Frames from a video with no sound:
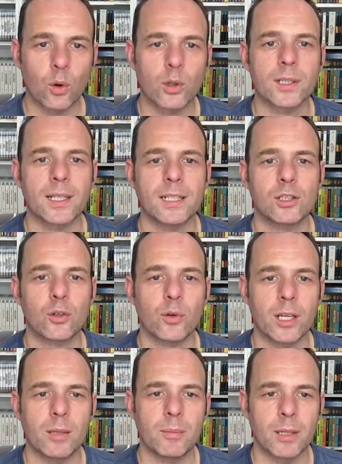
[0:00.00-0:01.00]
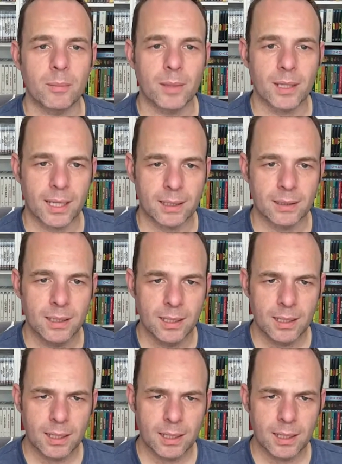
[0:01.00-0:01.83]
organised crime in Milan